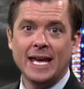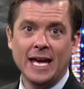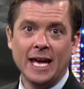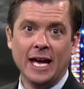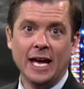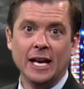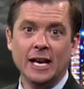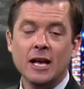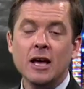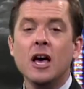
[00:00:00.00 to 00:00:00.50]

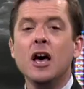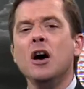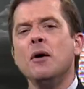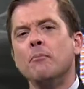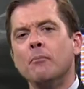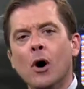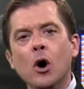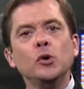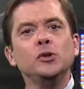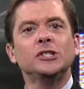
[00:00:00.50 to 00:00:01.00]
in,
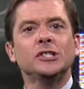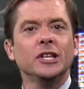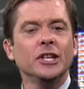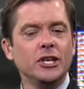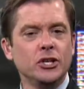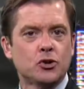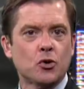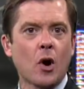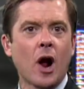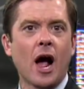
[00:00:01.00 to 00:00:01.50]
mostly
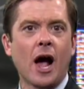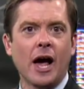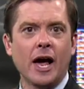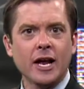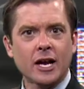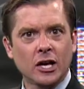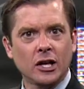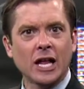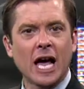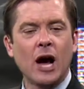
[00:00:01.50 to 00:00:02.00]
dry,
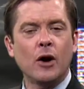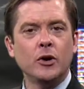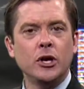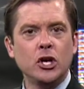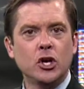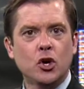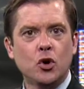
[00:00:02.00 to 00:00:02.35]
cloudy,